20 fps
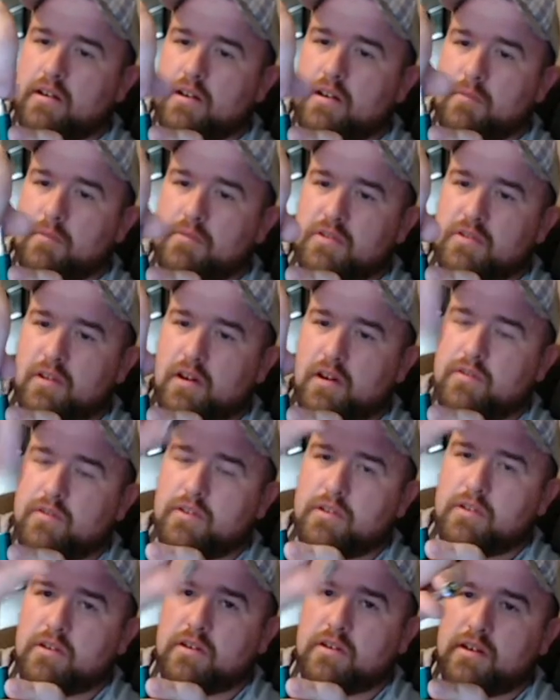comes off,
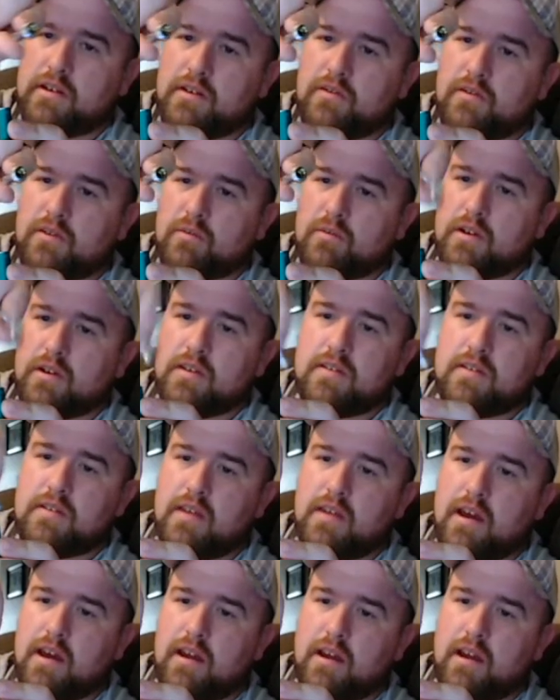and you could even rinse
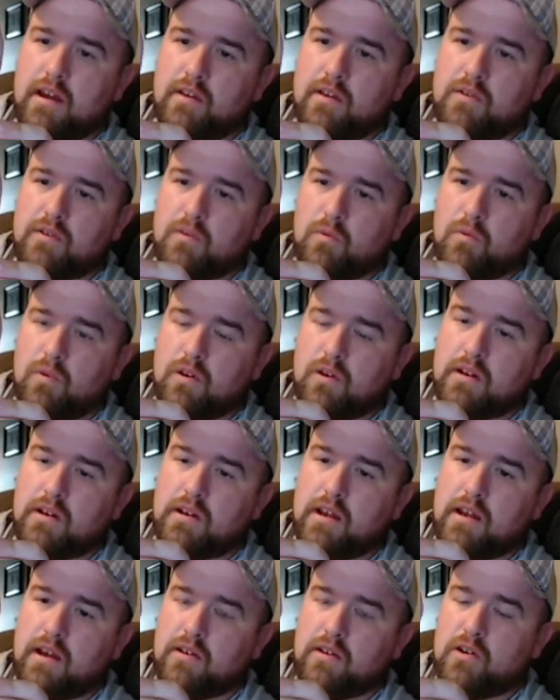that out if you want it.
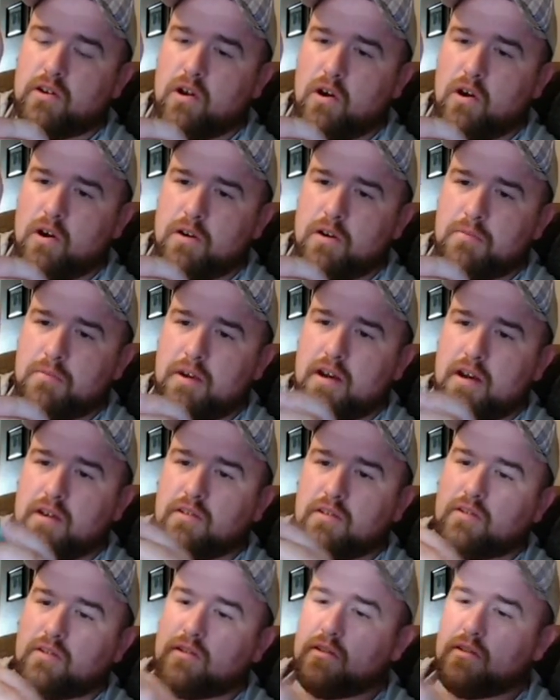Now the
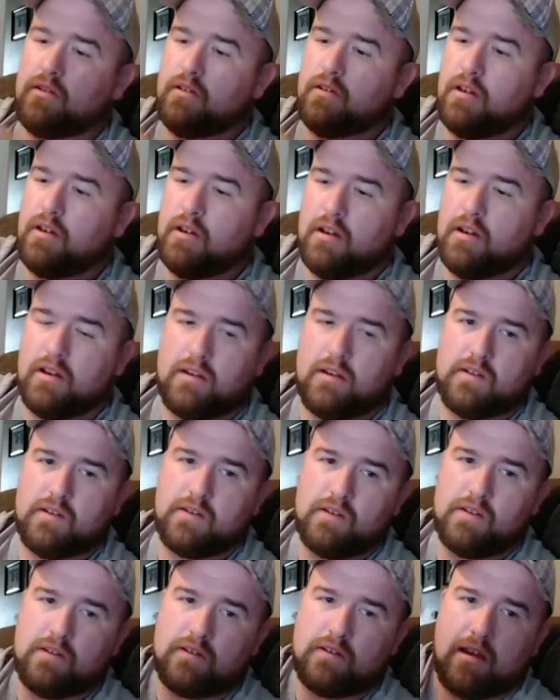cartomizer
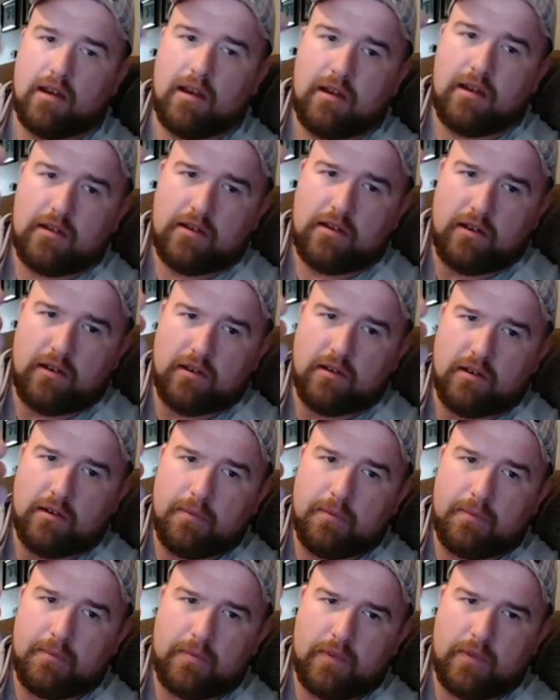is this guy in
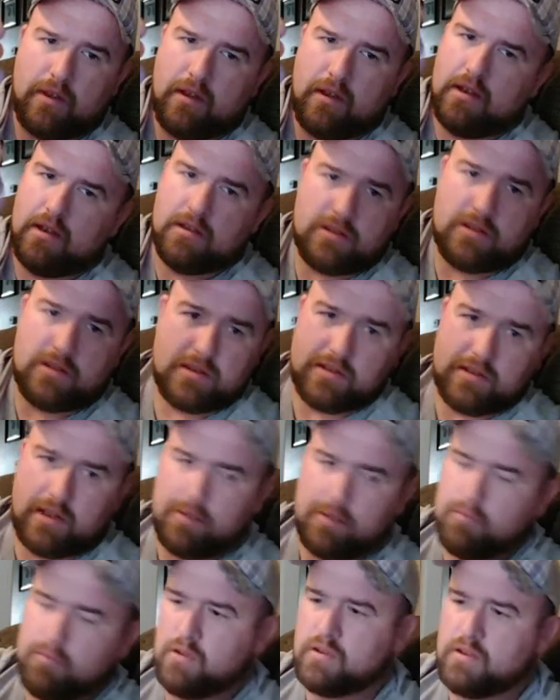here, and it's just
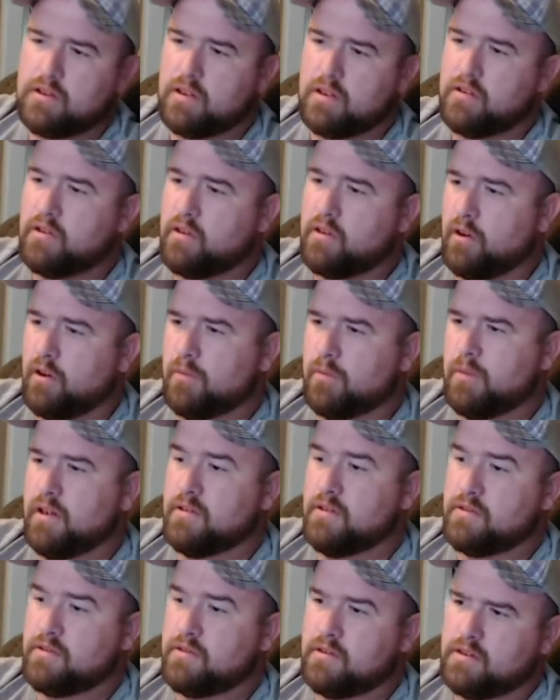like most other
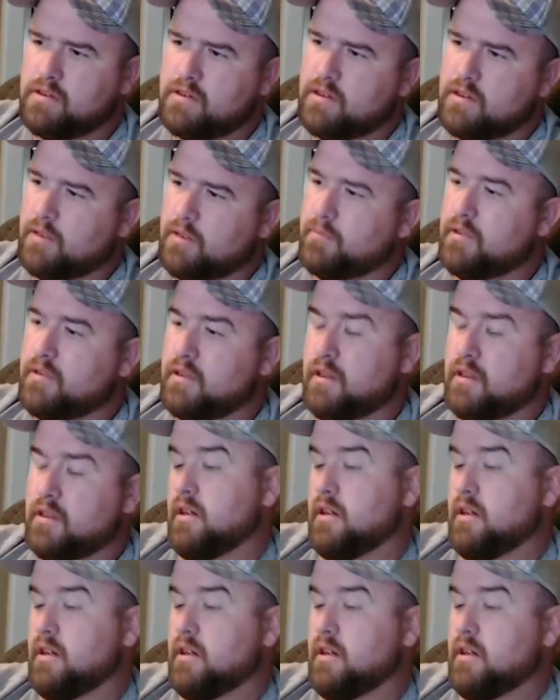cartomizers, except